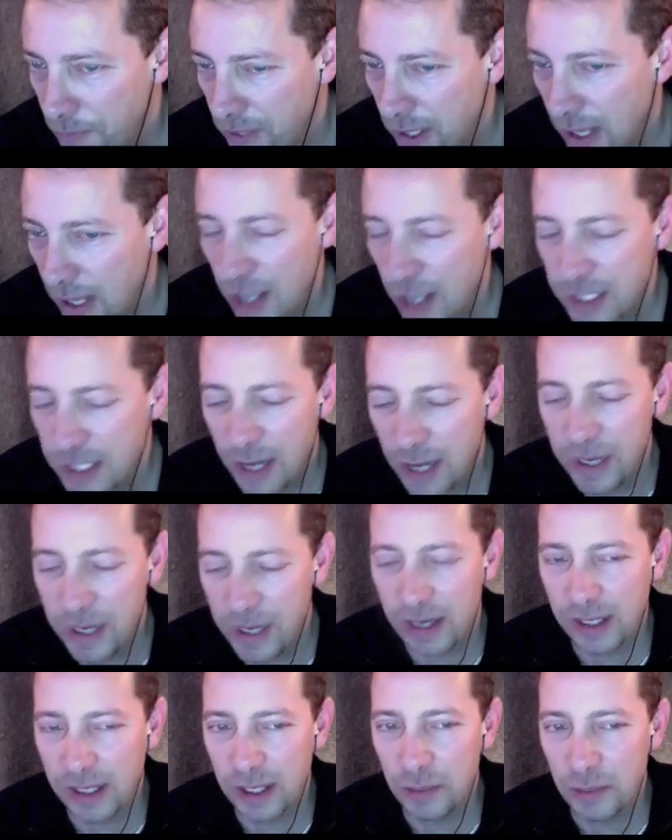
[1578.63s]
Lars, help me
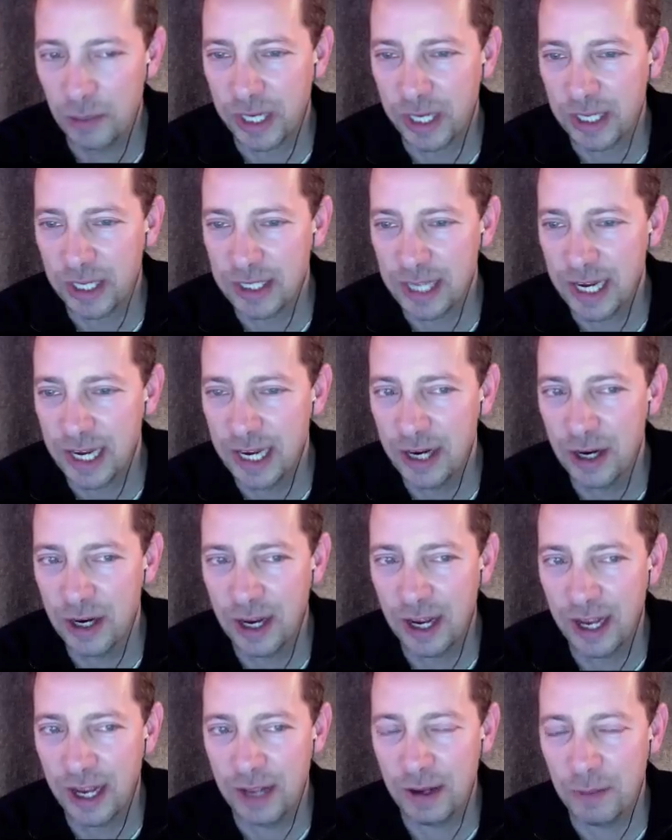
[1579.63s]
out a little because
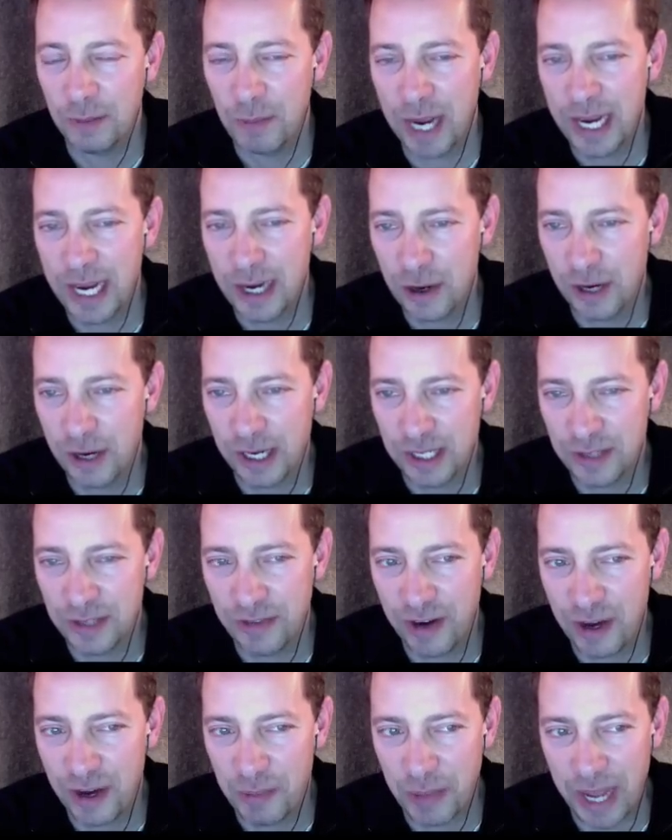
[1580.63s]
my hearing is
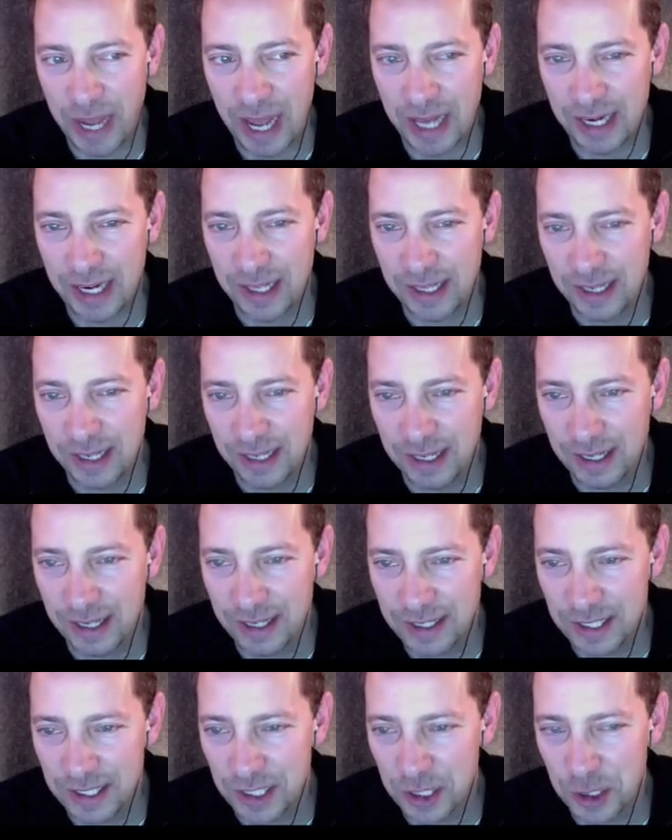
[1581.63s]
very bad and
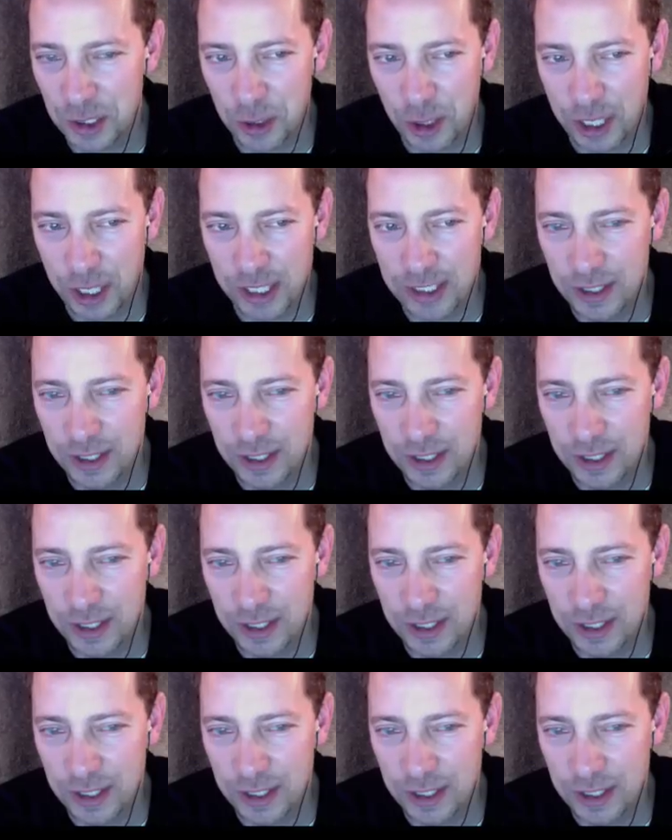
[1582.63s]
it's distorted.